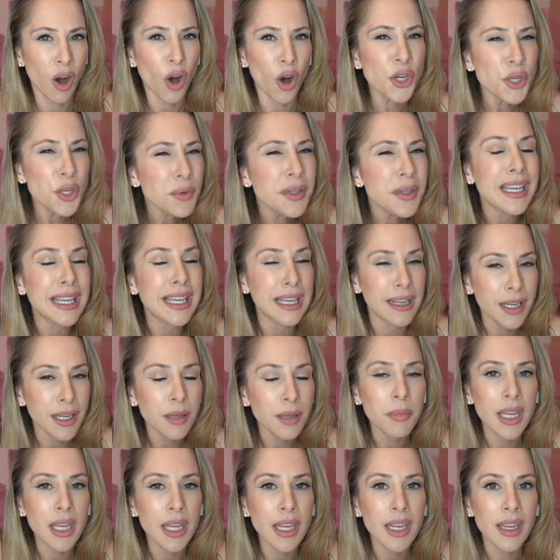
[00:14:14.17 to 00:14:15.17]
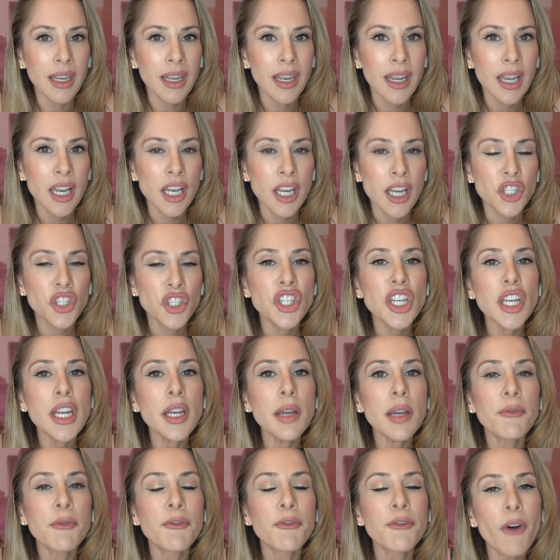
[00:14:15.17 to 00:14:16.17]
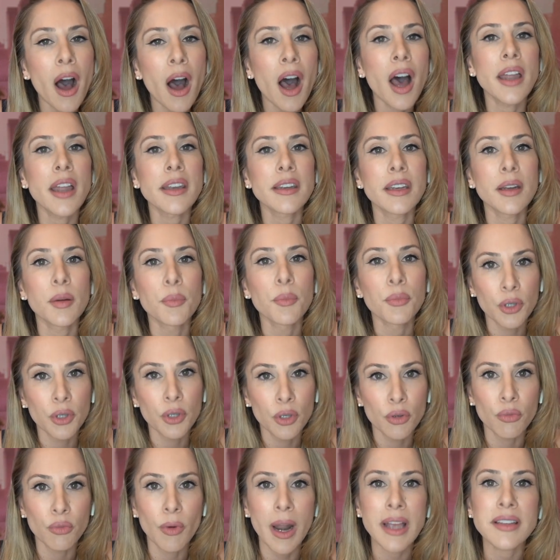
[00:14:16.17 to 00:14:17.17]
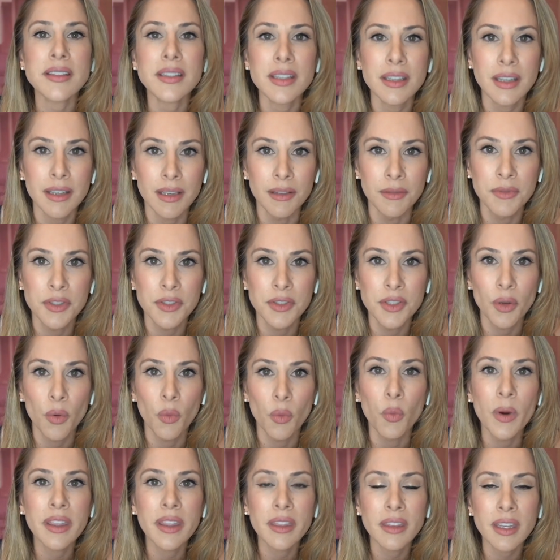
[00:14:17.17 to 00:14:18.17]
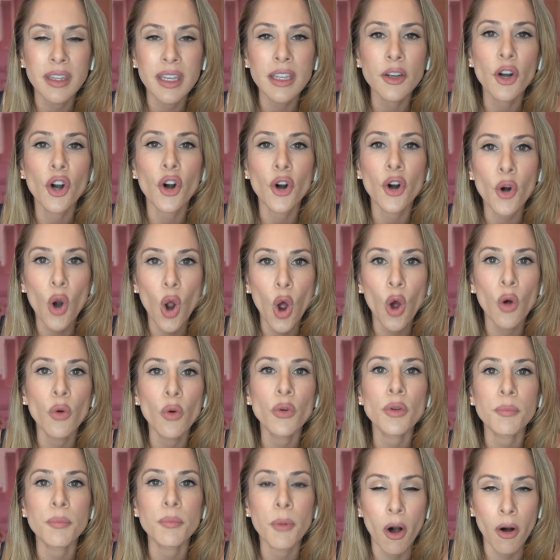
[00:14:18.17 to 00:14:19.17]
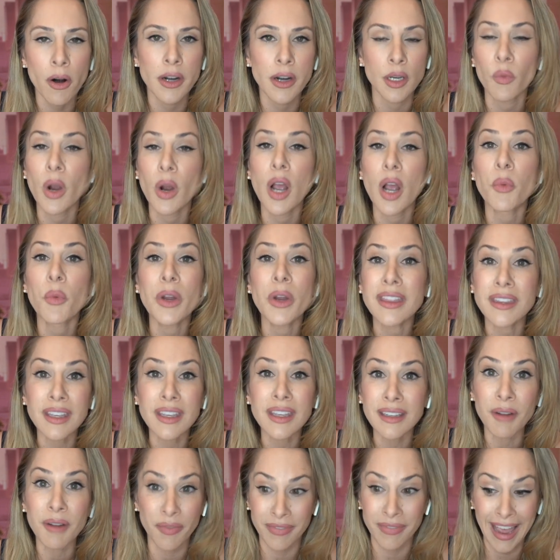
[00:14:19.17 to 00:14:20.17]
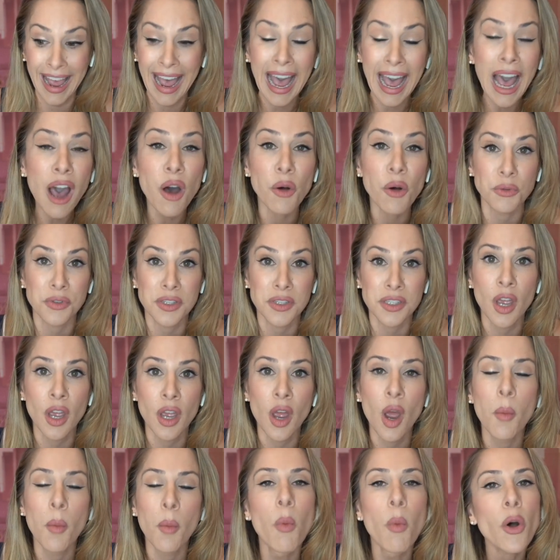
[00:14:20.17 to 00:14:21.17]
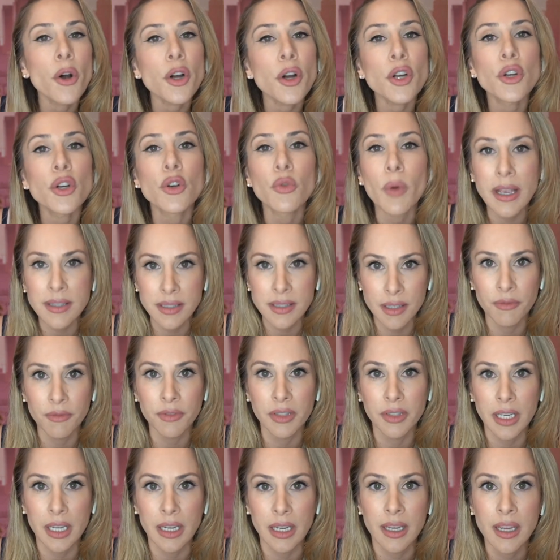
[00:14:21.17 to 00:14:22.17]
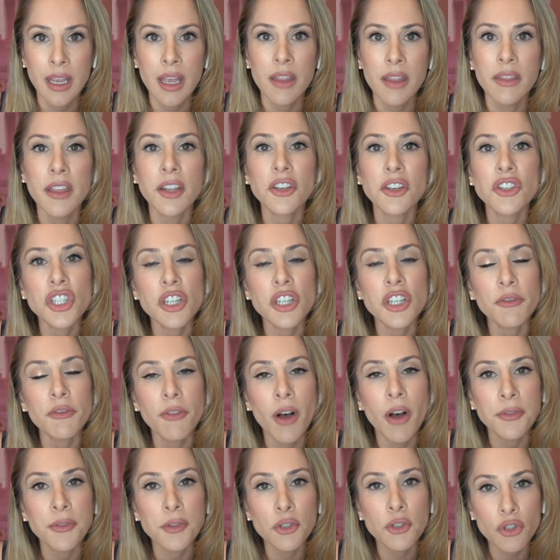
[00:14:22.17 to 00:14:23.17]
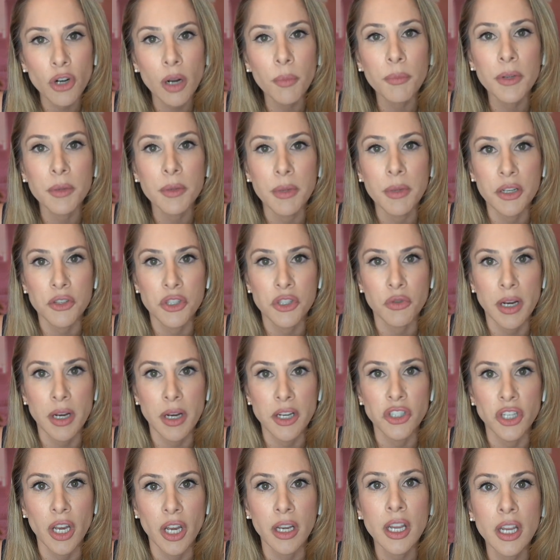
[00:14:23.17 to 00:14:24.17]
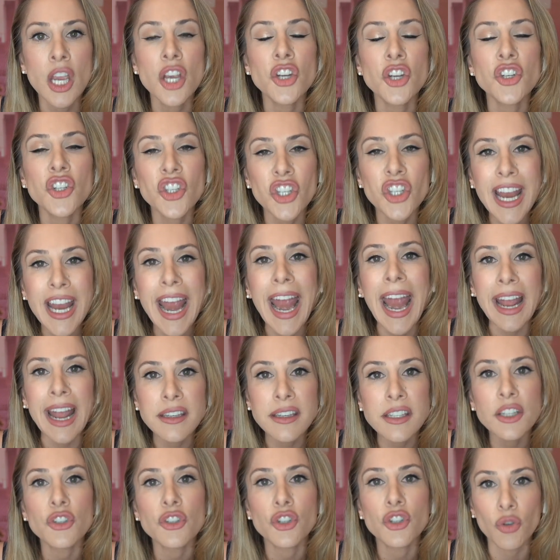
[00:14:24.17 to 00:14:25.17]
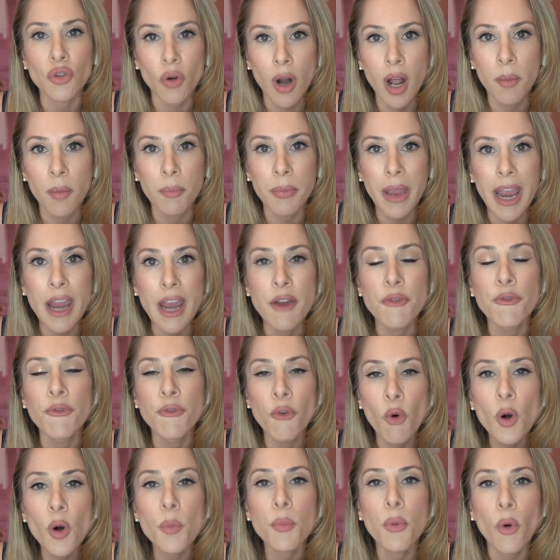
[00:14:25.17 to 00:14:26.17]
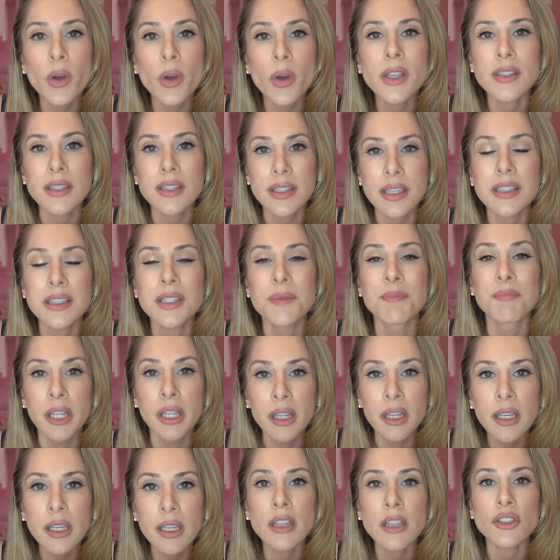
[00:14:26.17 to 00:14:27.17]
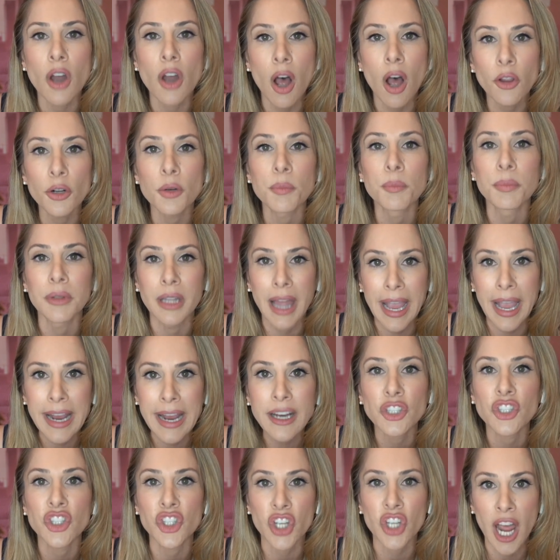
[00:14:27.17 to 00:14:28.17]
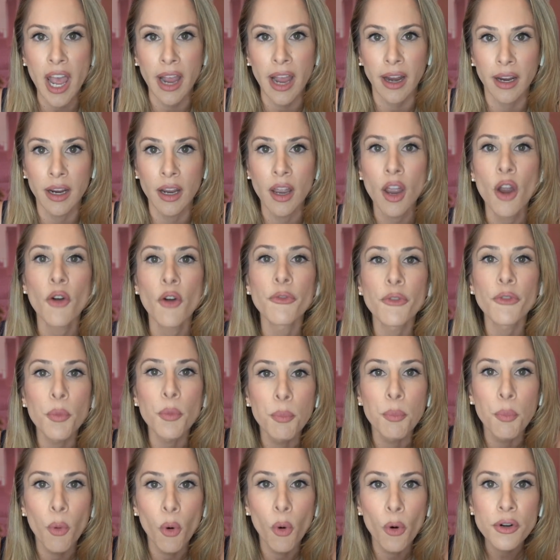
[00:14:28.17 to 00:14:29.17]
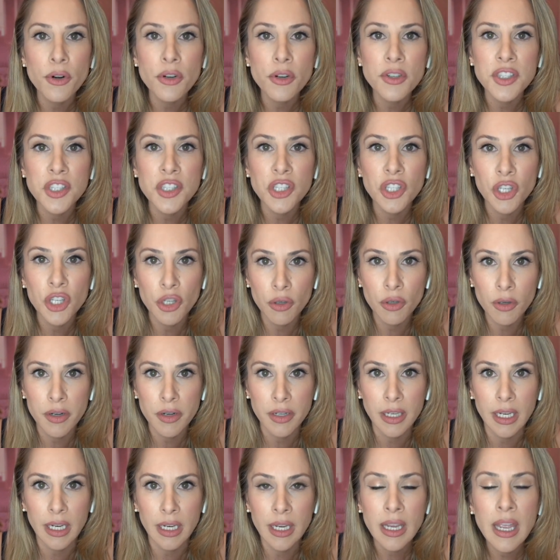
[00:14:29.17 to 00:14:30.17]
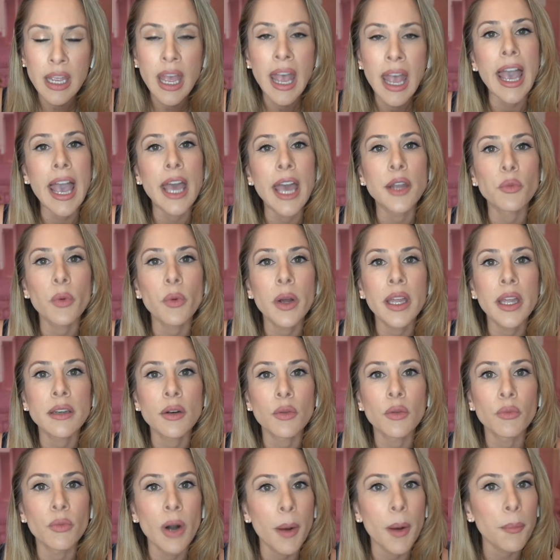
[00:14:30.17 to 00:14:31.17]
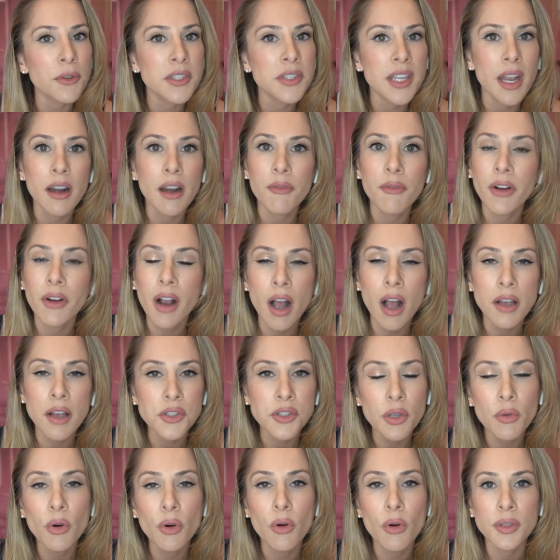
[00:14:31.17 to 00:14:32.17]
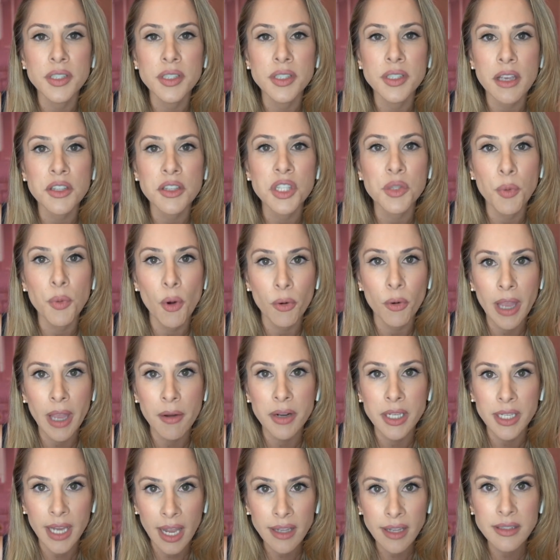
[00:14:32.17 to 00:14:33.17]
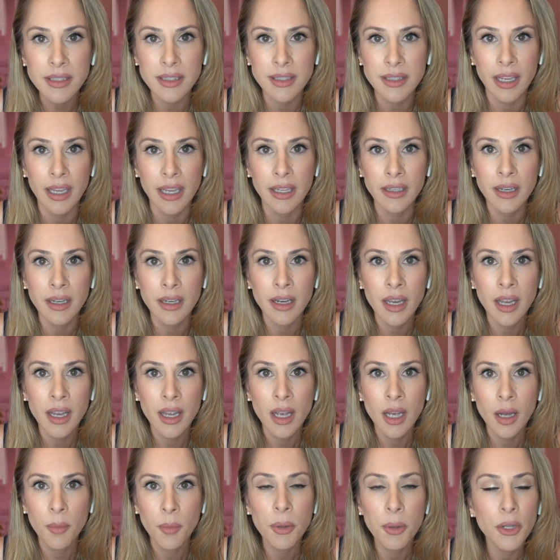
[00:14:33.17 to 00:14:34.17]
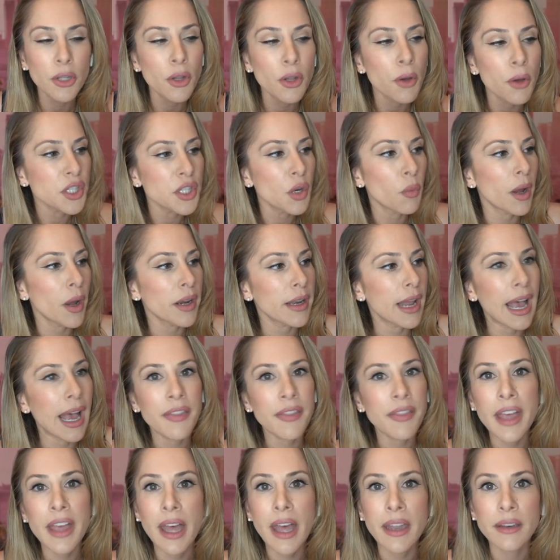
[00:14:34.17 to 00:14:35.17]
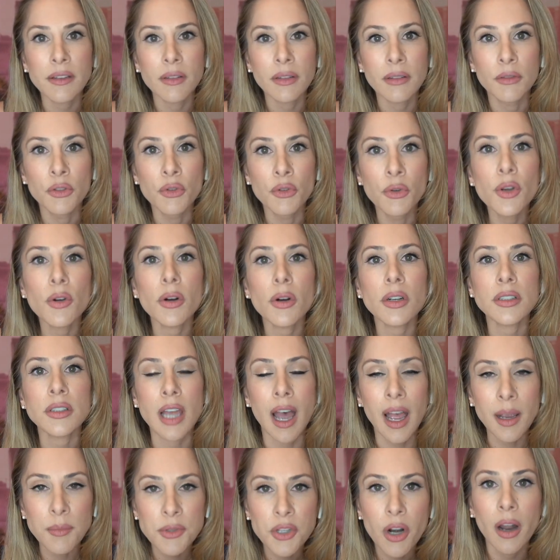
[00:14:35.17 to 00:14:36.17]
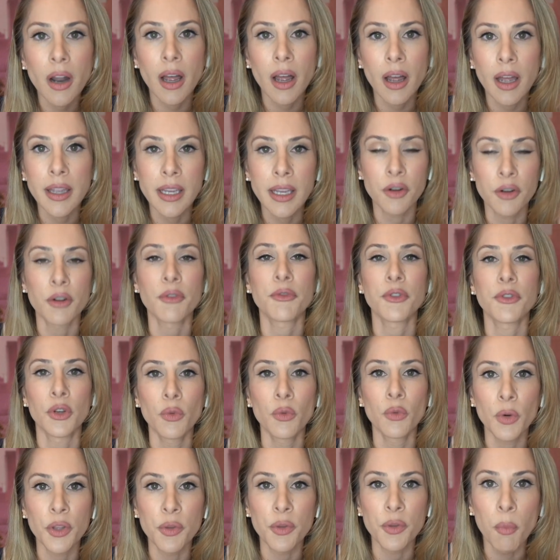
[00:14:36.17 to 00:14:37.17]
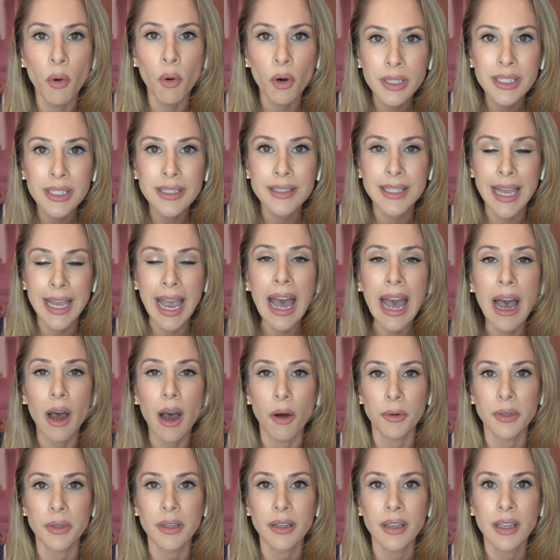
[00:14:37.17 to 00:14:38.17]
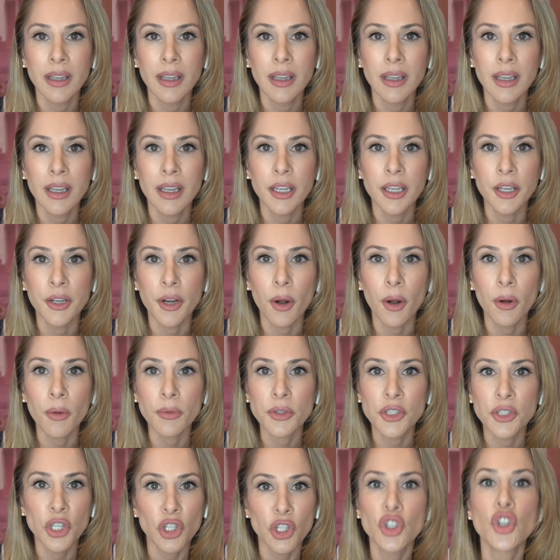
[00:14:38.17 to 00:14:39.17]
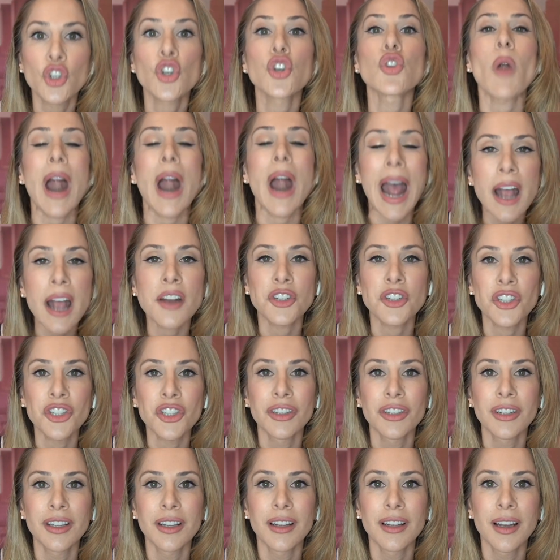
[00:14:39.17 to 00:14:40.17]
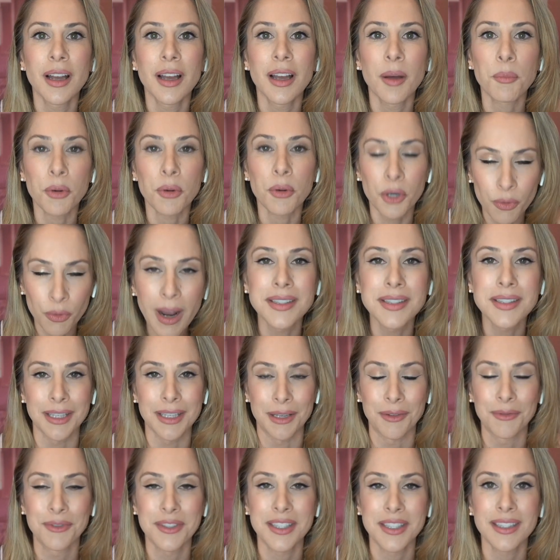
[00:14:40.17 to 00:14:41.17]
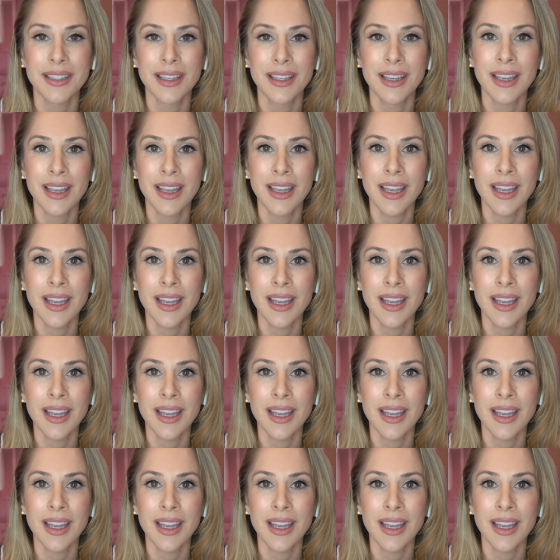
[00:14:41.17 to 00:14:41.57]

Are you kidding me? She fought progressives within her own party, within the House, more aggressively than she fought the Trump administration. She handed Trump a $4.6 billion blank check for border security. And when Representative Ocasio Cortez spoke out against it, Pelosi went and had that New York Times interview with Maureen Dowd, you know, to trash progressives